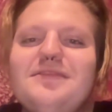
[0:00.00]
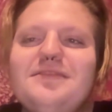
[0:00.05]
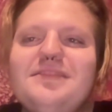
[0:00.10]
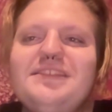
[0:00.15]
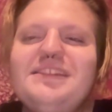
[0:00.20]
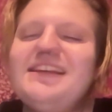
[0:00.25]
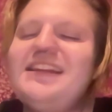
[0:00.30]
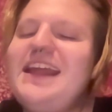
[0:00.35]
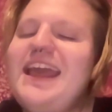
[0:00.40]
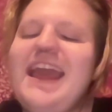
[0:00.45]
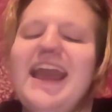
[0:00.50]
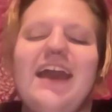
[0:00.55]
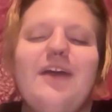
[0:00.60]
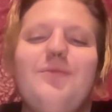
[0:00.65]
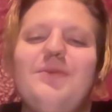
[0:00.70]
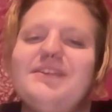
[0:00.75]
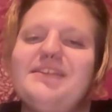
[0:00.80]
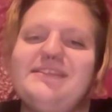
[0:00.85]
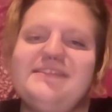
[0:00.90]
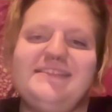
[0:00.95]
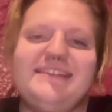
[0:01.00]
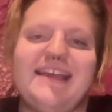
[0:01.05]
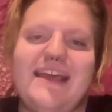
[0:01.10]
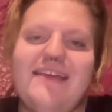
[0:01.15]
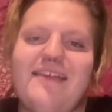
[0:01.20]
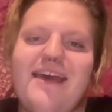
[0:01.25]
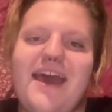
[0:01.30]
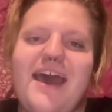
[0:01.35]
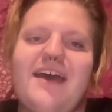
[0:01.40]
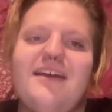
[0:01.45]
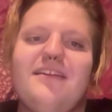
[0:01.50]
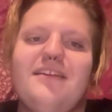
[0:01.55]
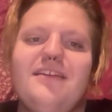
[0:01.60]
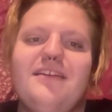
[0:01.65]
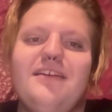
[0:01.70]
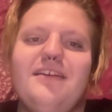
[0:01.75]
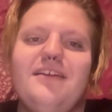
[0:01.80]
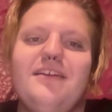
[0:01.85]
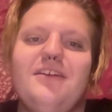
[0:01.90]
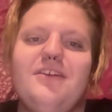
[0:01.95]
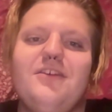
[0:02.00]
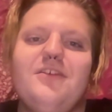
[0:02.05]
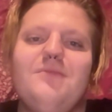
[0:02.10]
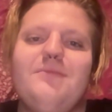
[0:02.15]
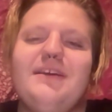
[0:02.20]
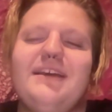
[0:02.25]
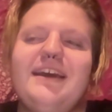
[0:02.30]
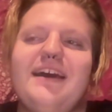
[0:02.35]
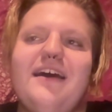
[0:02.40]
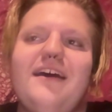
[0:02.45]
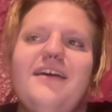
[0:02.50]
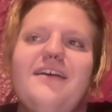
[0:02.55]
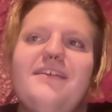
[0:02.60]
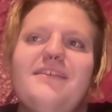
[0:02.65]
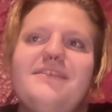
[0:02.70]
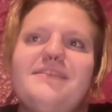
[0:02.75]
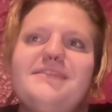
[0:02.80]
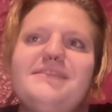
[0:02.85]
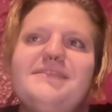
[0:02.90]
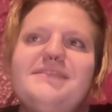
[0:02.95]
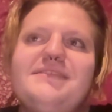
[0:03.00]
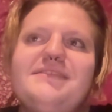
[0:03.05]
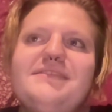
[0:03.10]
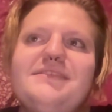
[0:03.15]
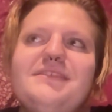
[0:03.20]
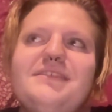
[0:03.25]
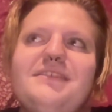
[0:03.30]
Today I wouldn't say that, because